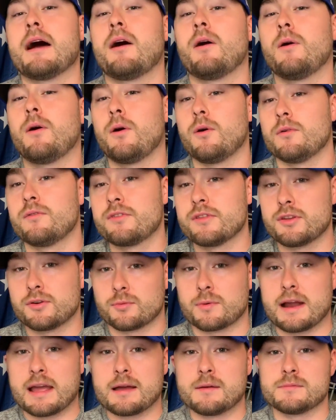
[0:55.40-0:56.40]
out over the
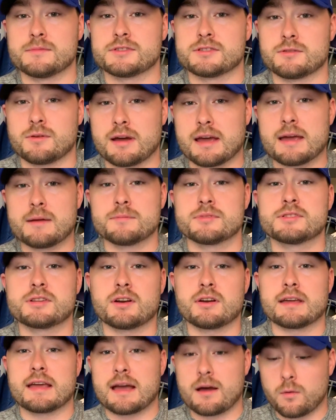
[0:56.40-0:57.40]
Rams, so I am
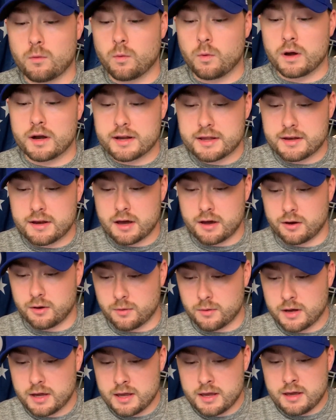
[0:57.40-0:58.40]
starting out
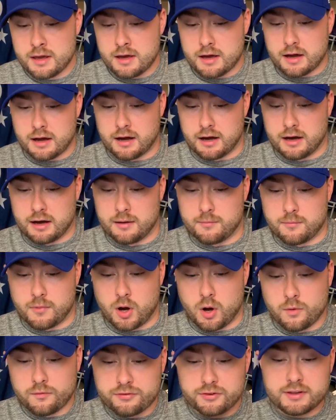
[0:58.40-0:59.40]
1-0.
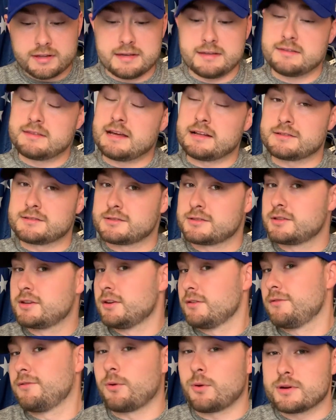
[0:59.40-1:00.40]
Hopefully that's
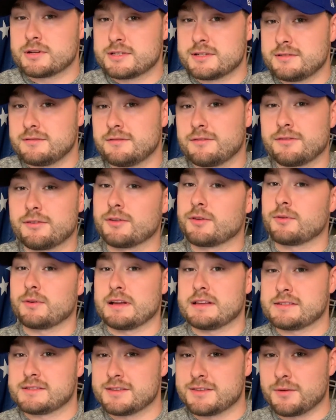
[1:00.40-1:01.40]
good fortune for the
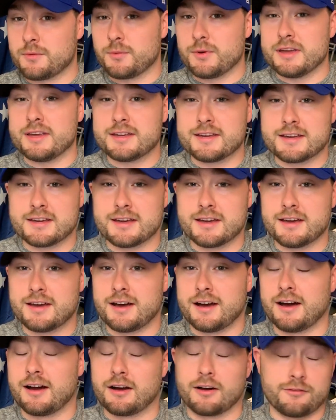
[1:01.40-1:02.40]
rest of the week,
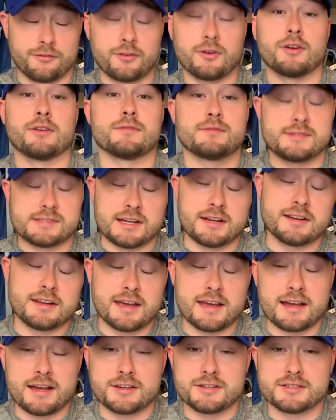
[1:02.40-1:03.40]
for
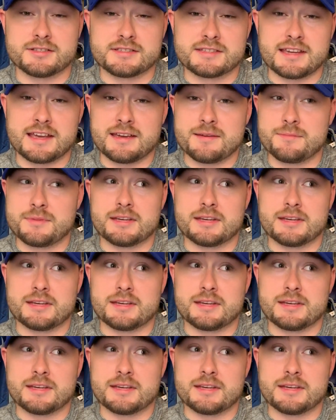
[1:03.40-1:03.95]
Sunday, I should say,